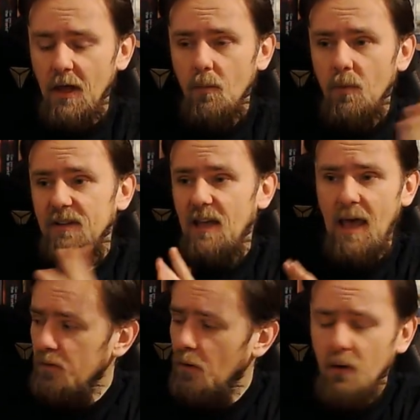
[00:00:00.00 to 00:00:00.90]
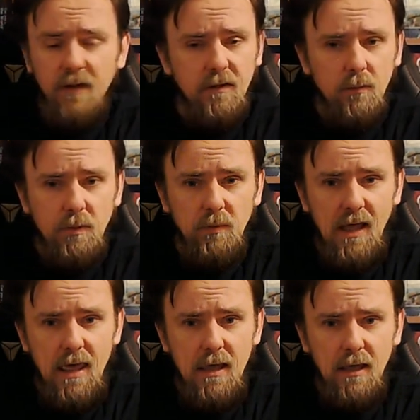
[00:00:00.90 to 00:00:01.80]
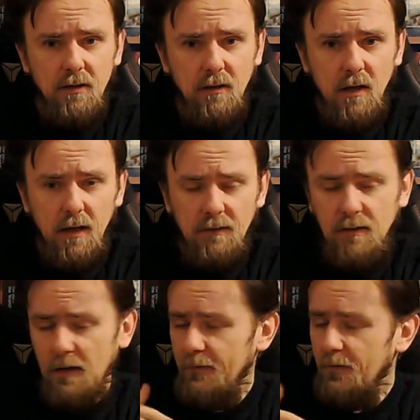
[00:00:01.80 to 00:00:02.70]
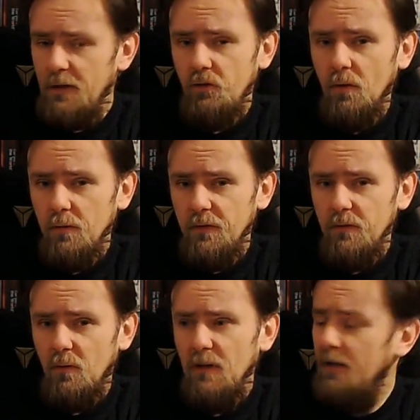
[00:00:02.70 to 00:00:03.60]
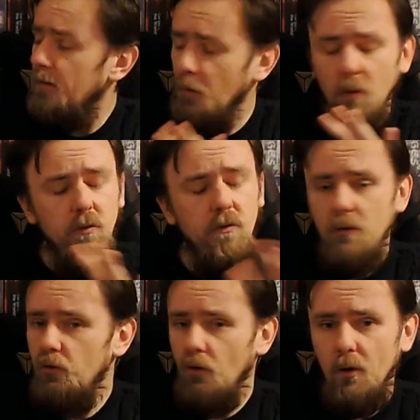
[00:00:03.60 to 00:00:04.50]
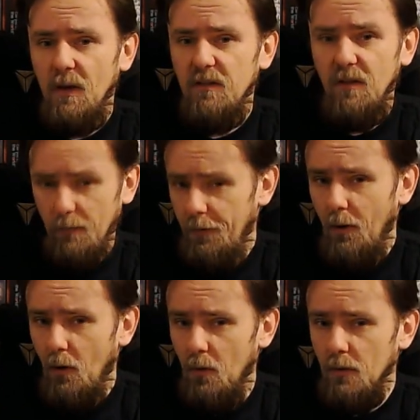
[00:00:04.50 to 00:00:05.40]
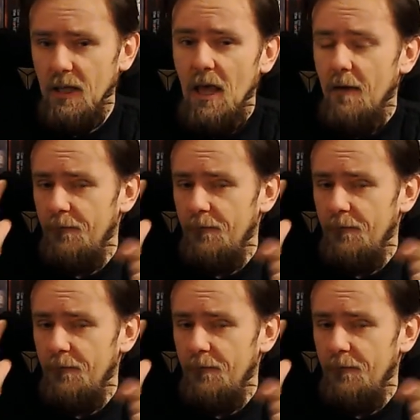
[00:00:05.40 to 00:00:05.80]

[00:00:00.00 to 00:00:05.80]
But as long as I'll be playing it, until I finish all the storylines, I'm going to enjoy myself thoroughly.